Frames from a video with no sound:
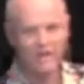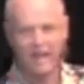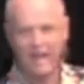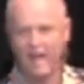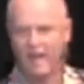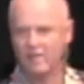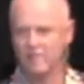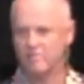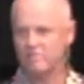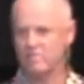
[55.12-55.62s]

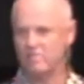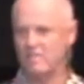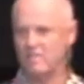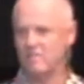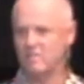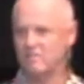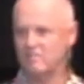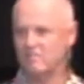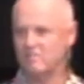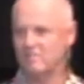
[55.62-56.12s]
out of
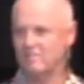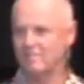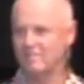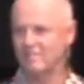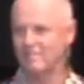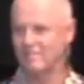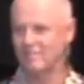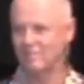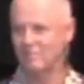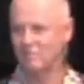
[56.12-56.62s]
seats,
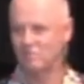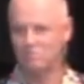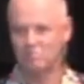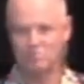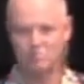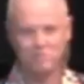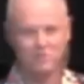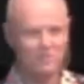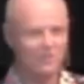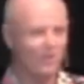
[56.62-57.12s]

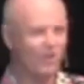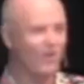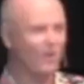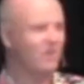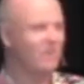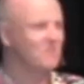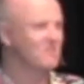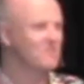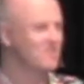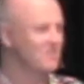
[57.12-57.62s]
but they're
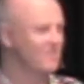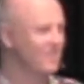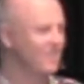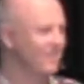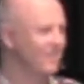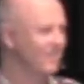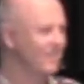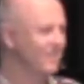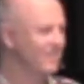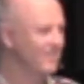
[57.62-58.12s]
hard to
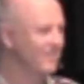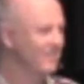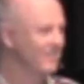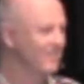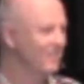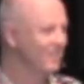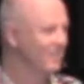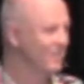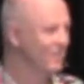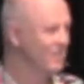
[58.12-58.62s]
see
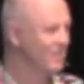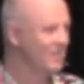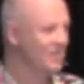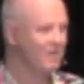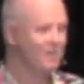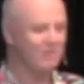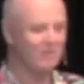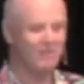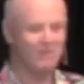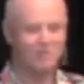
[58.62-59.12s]
when you
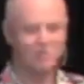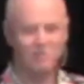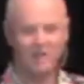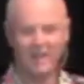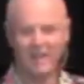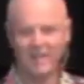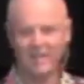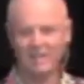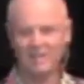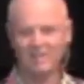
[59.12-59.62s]
come in in the
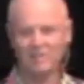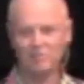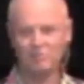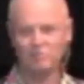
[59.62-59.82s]
back. And if